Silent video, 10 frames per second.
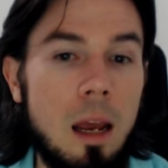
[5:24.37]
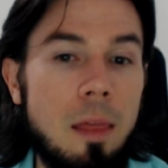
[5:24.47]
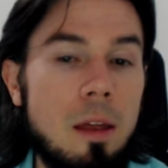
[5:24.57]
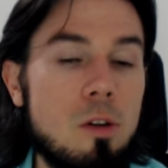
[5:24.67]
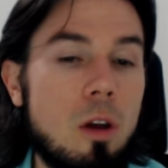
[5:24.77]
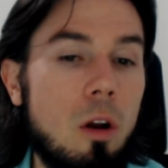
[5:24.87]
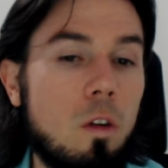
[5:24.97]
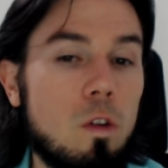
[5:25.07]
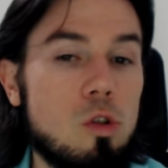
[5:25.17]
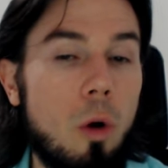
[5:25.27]
And then you can
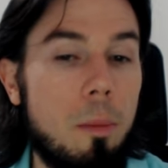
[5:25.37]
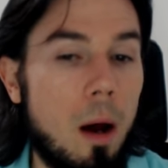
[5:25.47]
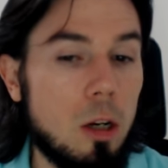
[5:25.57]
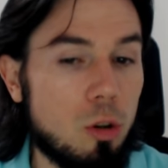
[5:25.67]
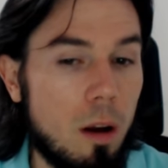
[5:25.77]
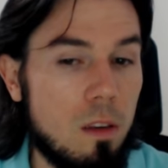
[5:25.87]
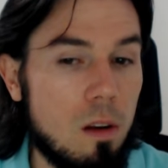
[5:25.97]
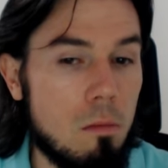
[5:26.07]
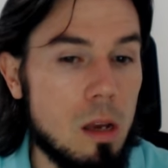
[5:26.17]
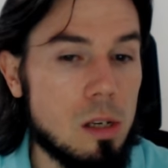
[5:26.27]
also join my trades
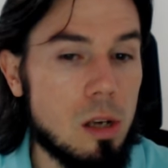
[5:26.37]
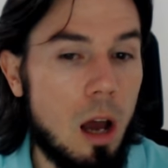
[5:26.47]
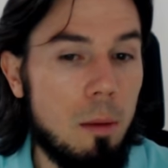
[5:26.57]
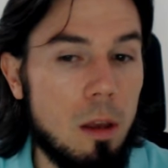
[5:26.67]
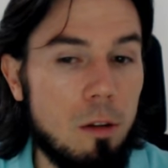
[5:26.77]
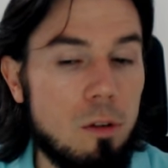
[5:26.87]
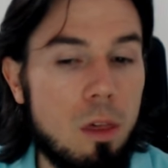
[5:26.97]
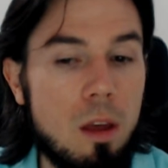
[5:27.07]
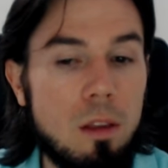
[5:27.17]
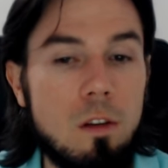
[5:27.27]
in the meantime if you
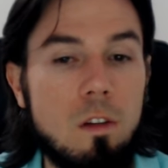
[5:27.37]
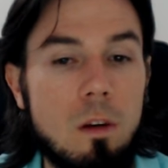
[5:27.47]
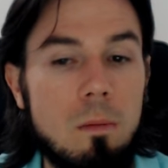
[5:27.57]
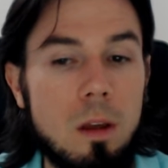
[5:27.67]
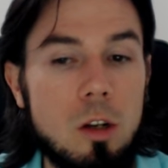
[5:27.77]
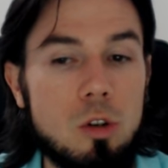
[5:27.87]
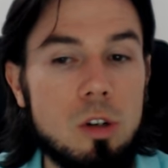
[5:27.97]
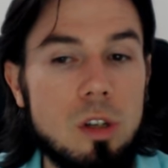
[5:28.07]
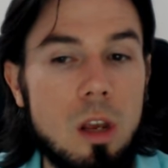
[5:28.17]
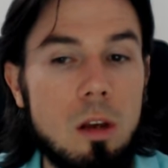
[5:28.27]
think this is something
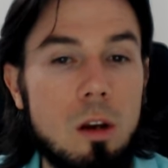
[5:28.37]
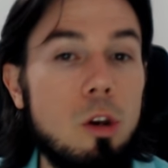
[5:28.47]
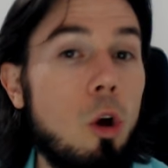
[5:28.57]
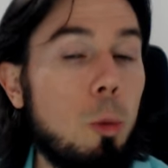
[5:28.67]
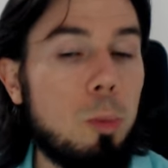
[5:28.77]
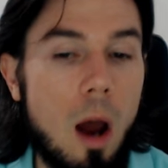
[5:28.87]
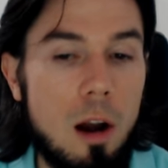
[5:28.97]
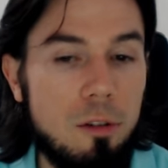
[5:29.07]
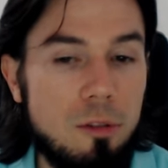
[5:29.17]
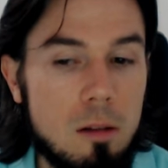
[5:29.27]
interesting. No
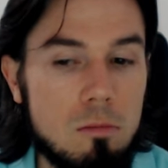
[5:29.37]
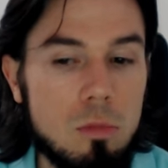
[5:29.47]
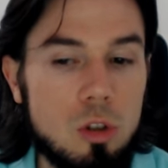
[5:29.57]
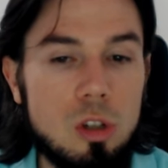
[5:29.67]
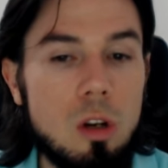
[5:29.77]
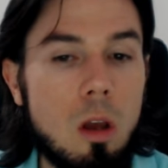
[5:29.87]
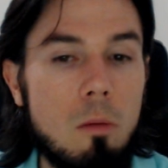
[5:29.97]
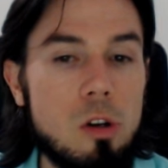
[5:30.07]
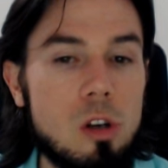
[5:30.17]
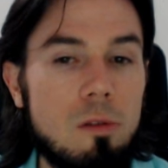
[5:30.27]
prior fee, just a
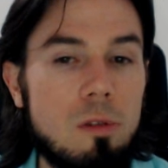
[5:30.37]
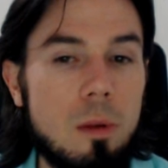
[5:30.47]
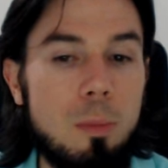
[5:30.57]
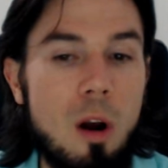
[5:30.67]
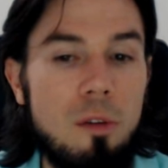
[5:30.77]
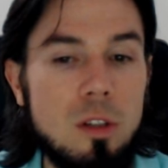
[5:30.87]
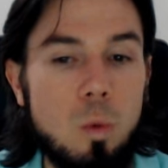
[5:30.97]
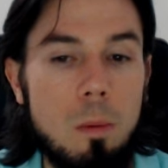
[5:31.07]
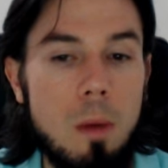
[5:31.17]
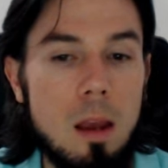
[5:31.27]
commission from the
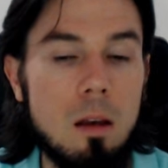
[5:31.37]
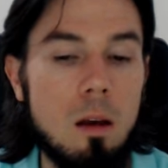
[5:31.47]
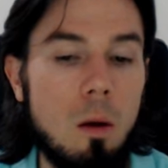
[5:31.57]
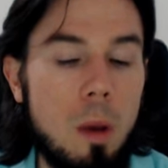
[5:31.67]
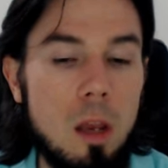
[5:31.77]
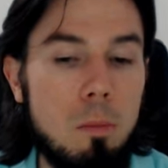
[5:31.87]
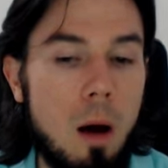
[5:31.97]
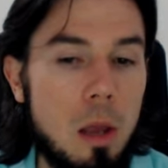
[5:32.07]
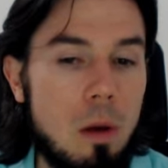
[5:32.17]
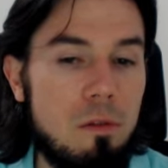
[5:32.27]
profits we make, paid
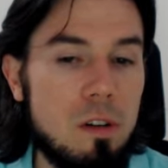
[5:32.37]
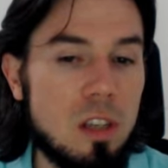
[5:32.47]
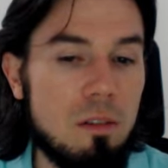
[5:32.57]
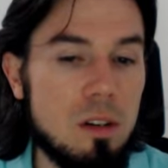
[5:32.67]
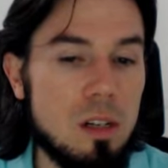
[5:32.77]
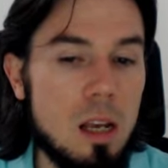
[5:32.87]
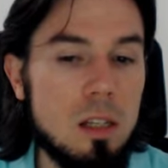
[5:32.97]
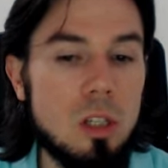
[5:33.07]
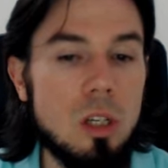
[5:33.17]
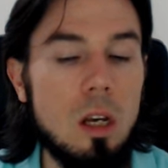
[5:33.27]
by you every seven
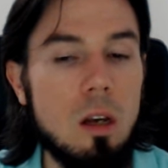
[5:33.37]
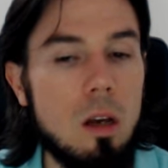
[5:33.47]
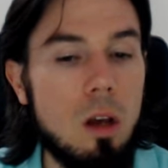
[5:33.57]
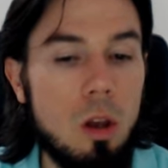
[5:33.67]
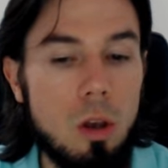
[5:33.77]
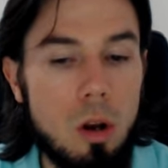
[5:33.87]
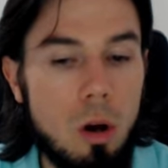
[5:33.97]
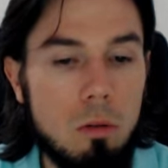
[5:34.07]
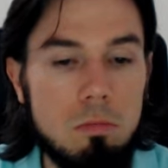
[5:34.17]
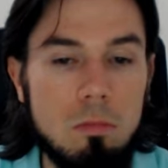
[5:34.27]
days. You
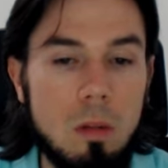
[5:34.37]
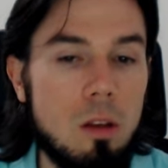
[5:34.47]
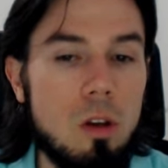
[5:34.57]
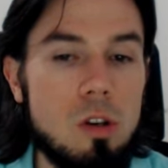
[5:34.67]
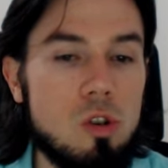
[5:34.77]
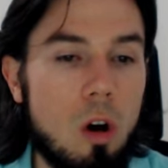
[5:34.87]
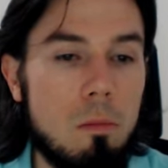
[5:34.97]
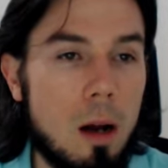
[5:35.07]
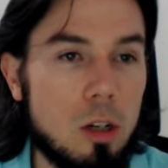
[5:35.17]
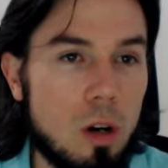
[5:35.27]
know, you can
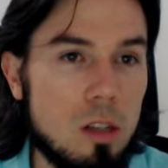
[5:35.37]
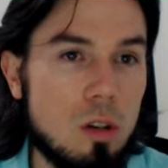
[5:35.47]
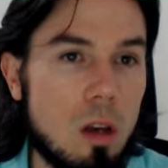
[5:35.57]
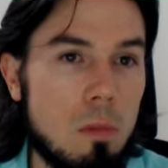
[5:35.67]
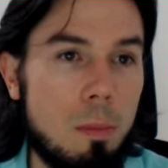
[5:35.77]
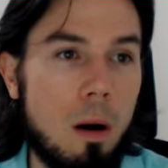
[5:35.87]
join my trades, you can be